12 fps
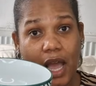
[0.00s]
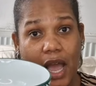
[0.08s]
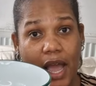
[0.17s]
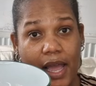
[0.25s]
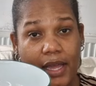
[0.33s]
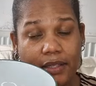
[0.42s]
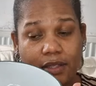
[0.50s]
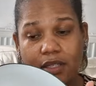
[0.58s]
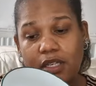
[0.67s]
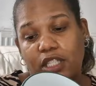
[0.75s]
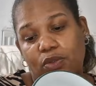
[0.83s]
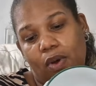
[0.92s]
and
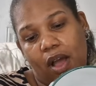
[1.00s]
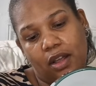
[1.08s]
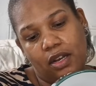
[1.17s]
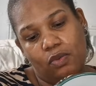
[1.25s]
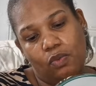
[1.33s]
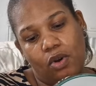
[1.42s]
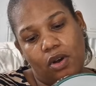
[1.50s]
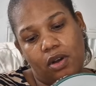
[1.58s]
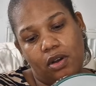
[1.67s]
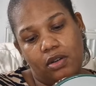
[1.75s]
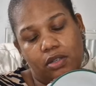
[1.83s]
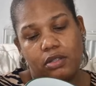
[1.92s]
this one
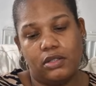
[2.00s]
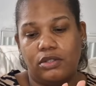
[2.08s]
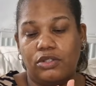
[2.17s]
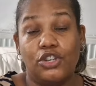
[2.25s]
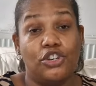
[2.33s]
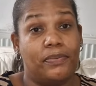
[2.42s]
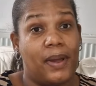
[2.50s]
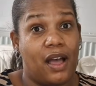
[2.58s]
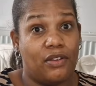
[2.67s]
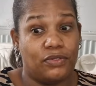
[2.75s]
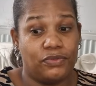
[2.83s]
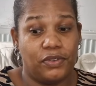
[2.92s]
was
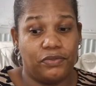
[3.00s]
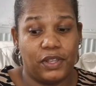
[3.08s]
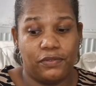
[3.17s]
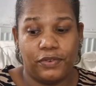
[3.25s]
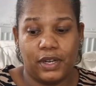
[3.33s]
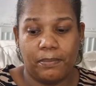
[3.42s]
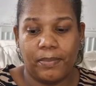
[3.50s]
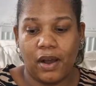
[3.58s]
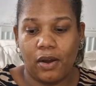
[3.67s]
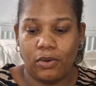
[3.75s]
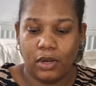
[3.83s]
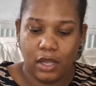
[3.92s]
£2.50 for the
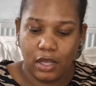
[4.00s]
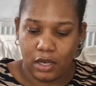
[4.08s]
bowl.